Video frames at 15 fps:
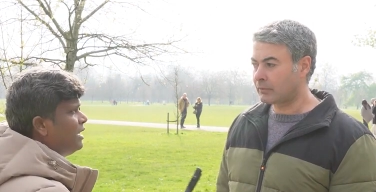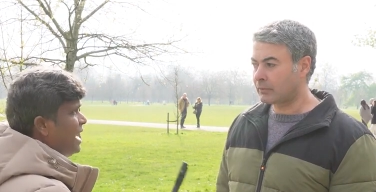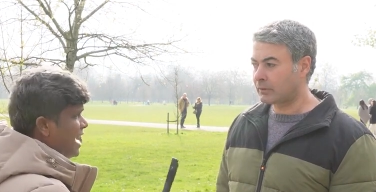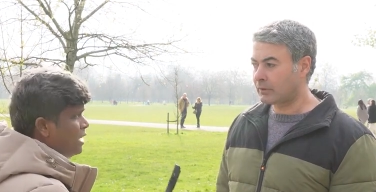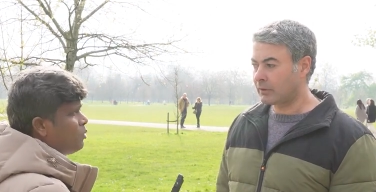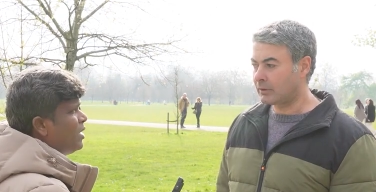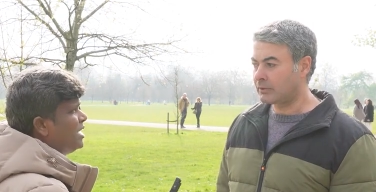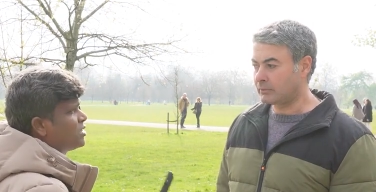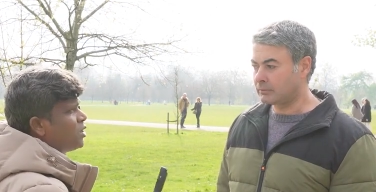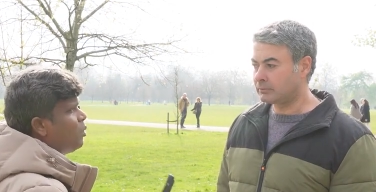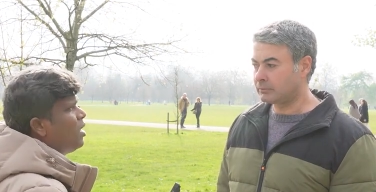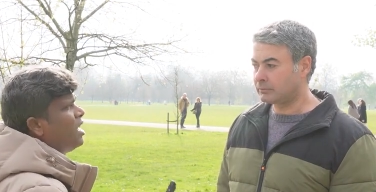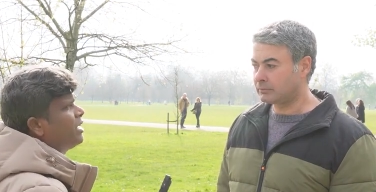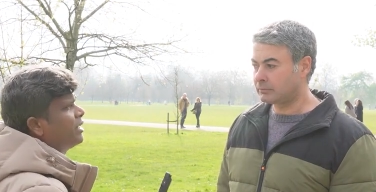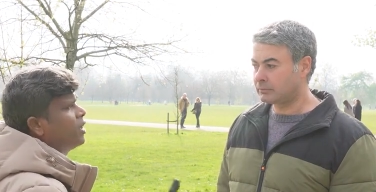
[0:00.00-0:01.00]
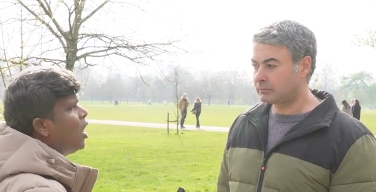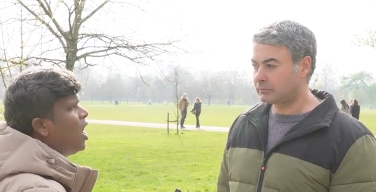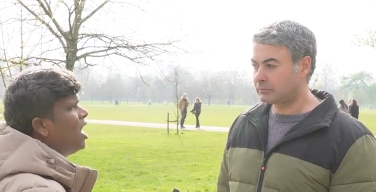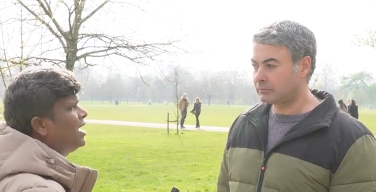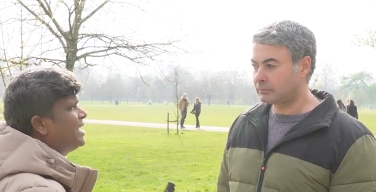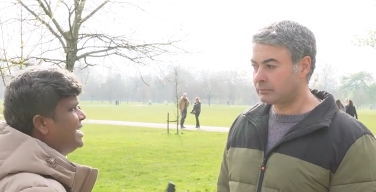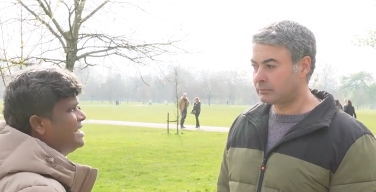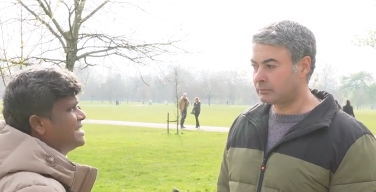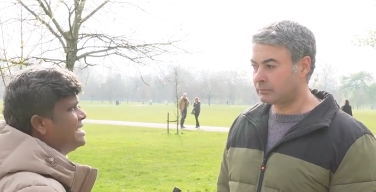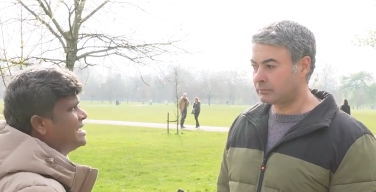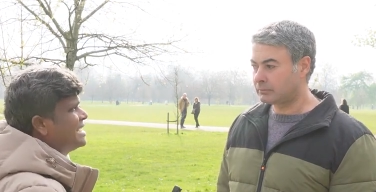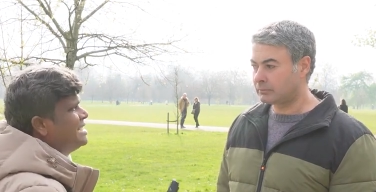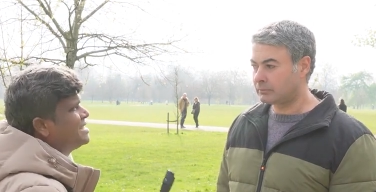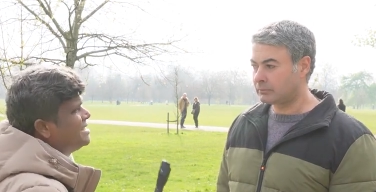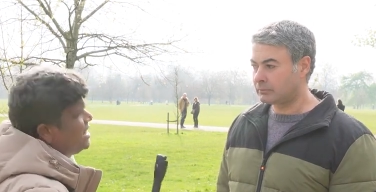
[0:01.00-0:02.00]
Speaker 1: Likewise, the word God
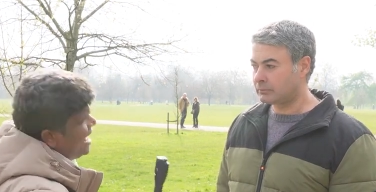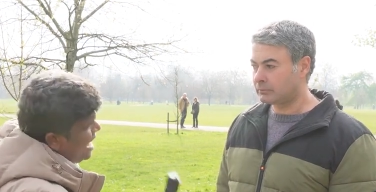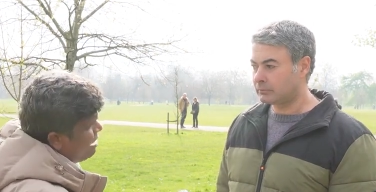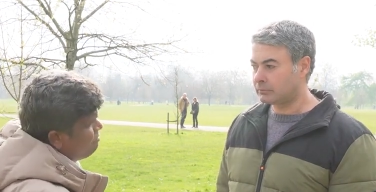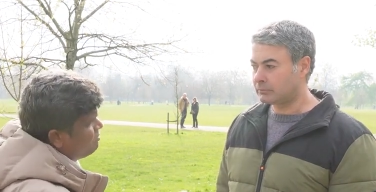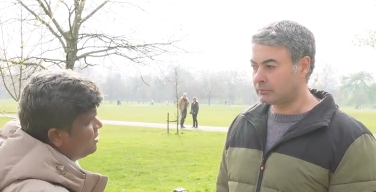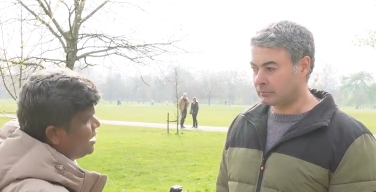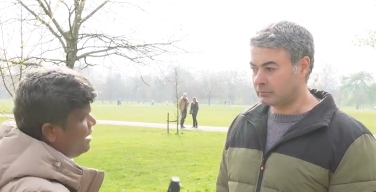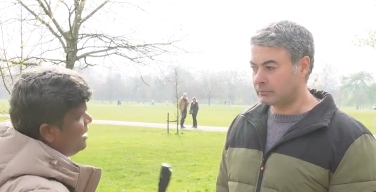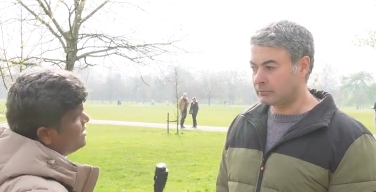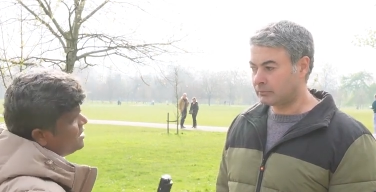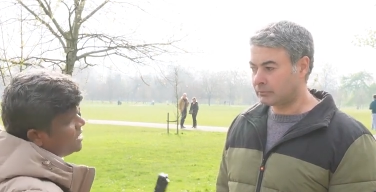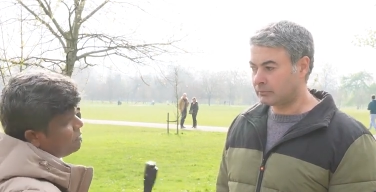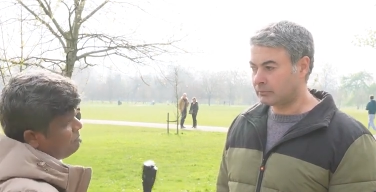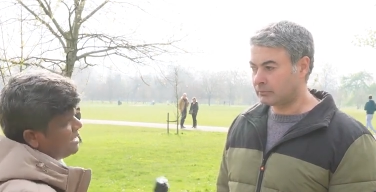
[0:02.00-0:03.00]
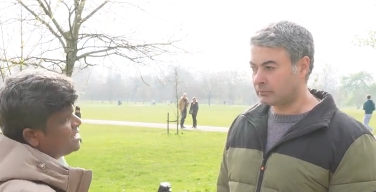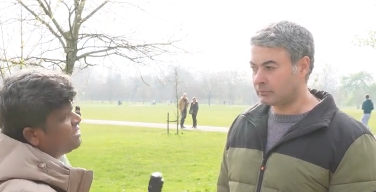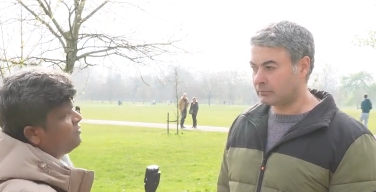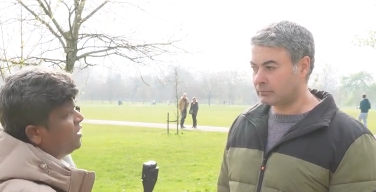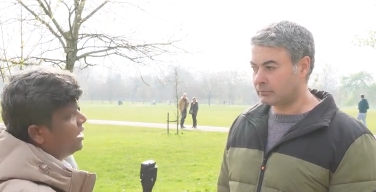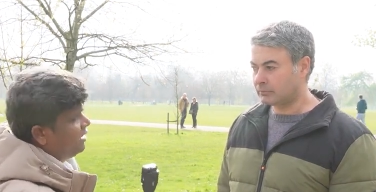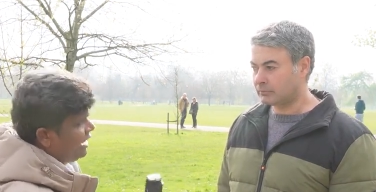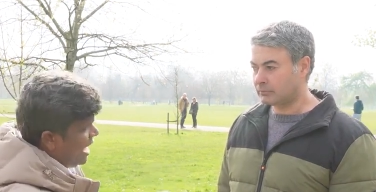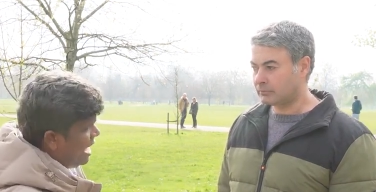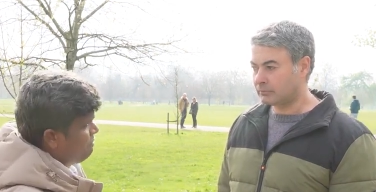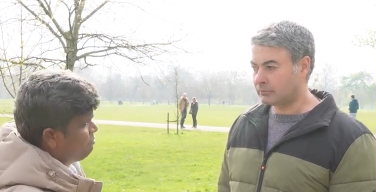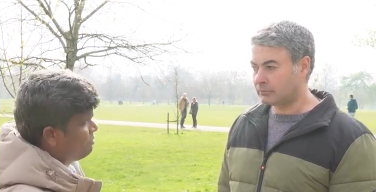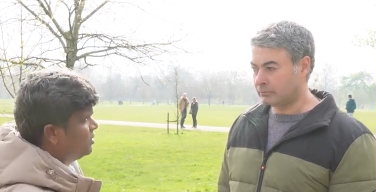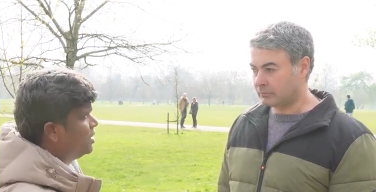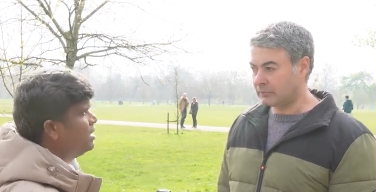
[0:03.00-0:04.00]
isn't his name. He has a specific
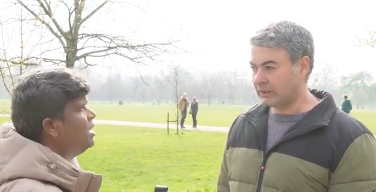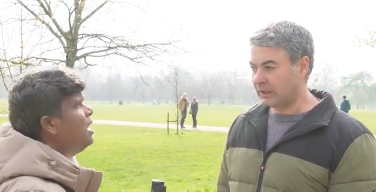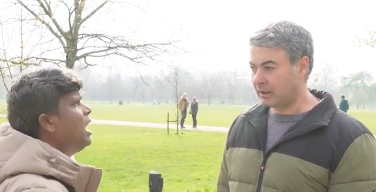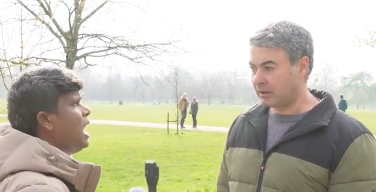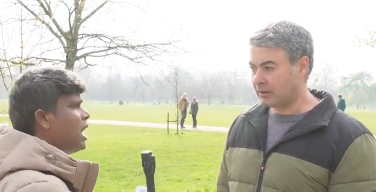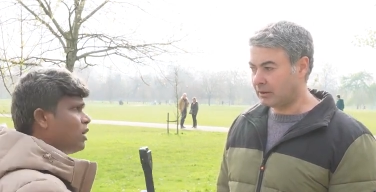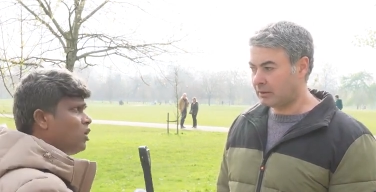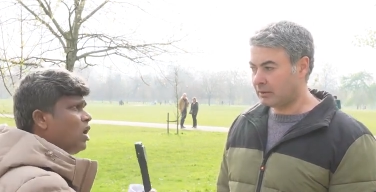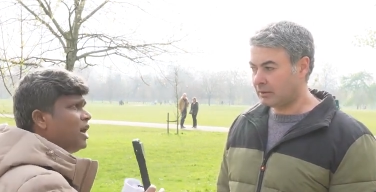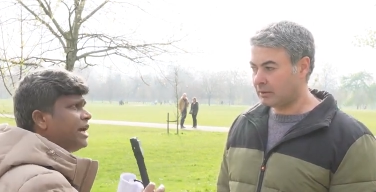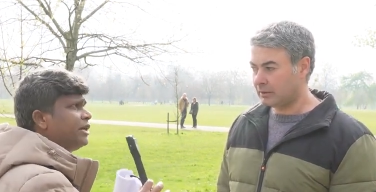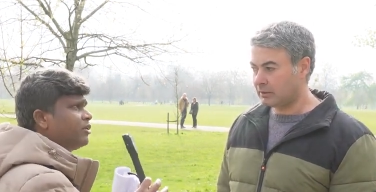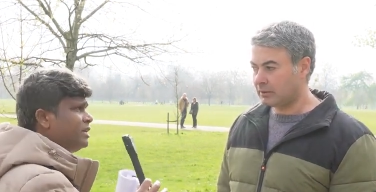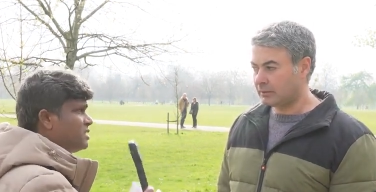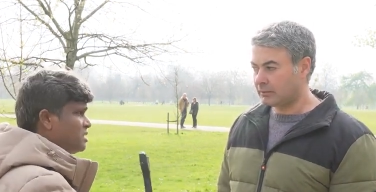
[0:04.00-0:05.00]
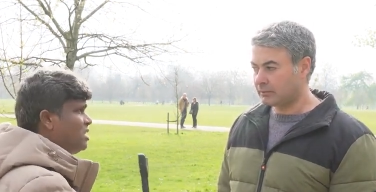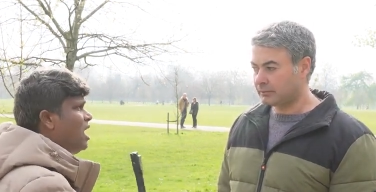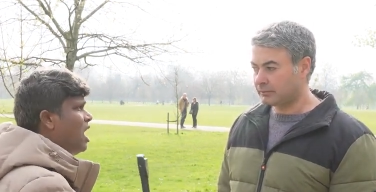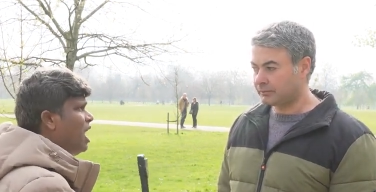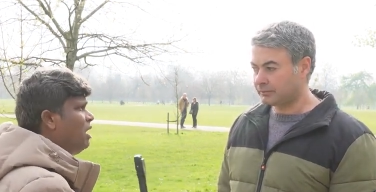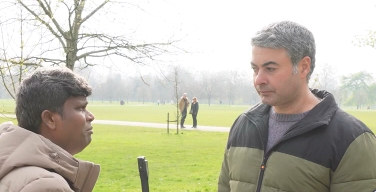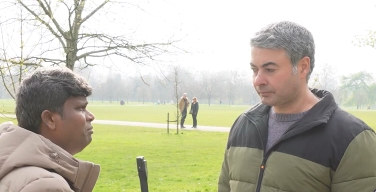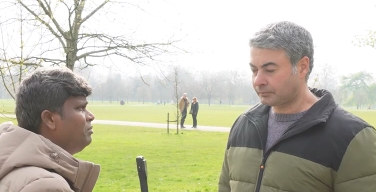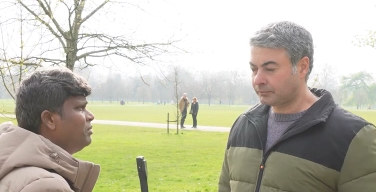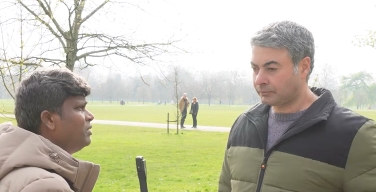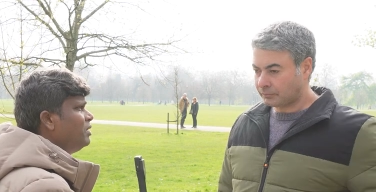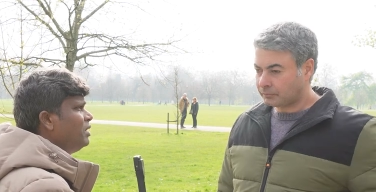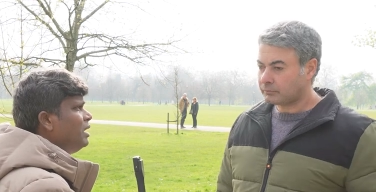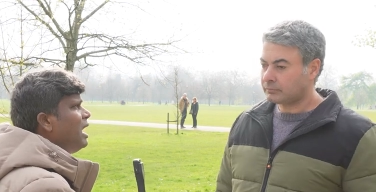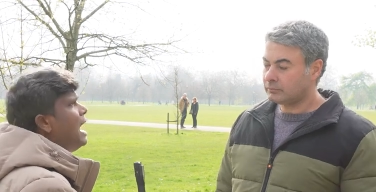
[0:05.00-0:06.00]
name. According to Islam,
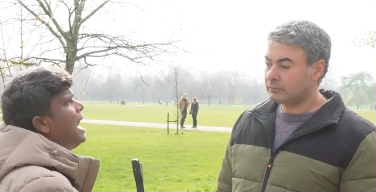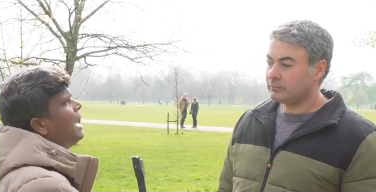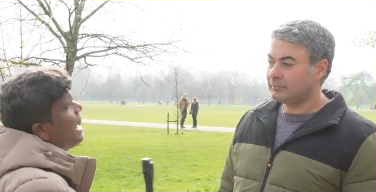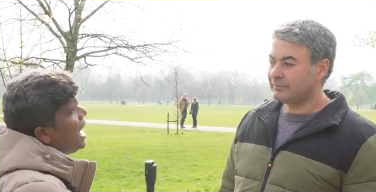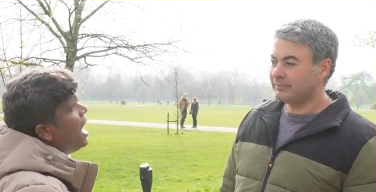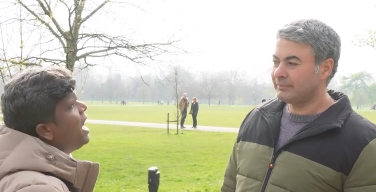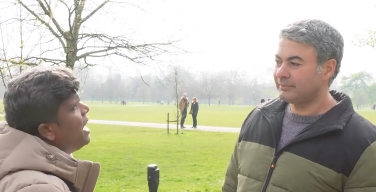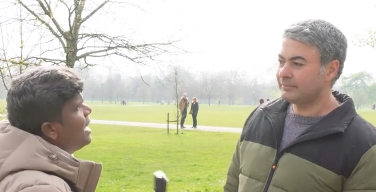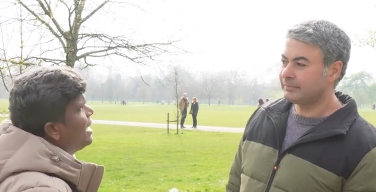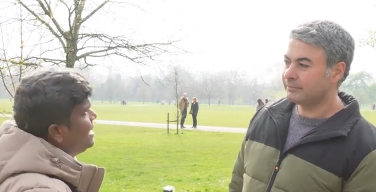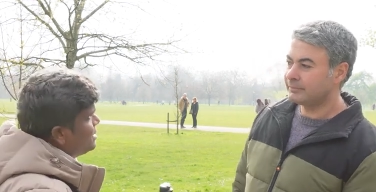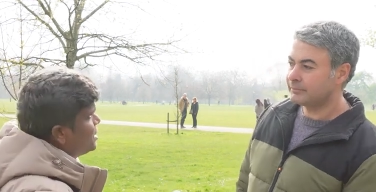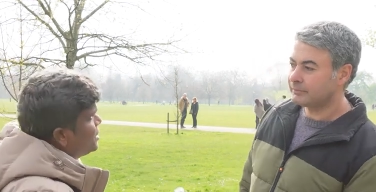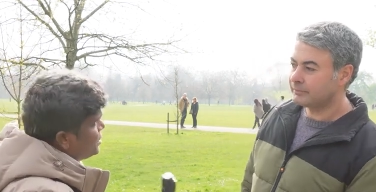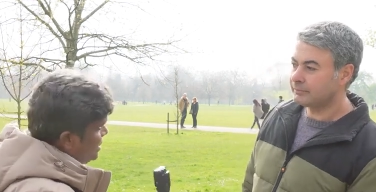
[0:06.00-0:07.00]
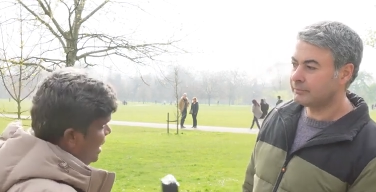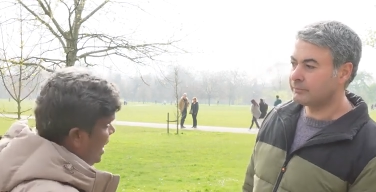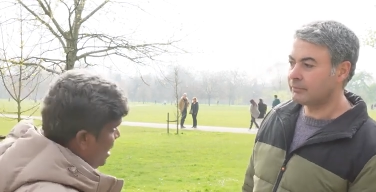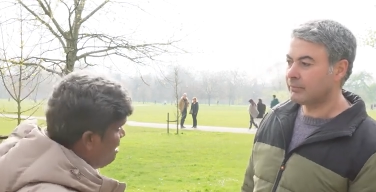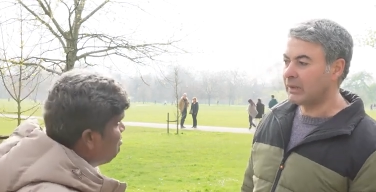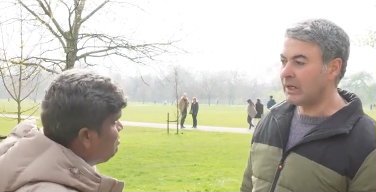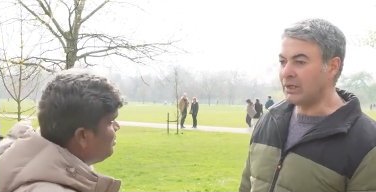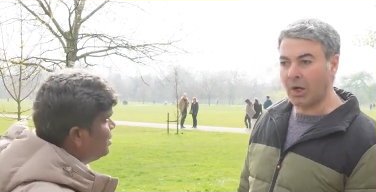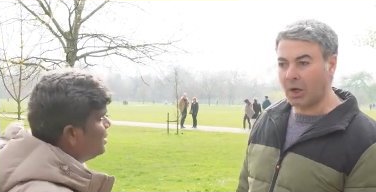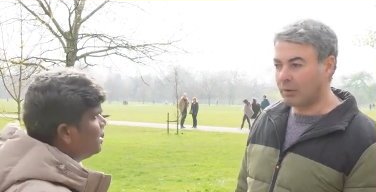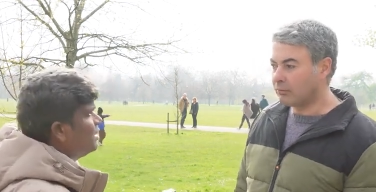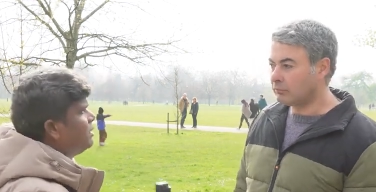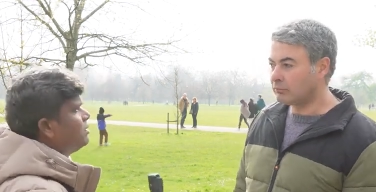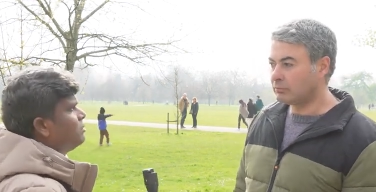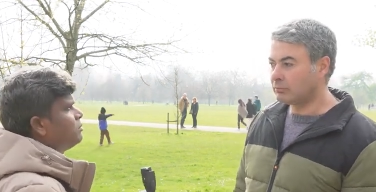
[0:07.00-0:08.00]
Allah is his name. No.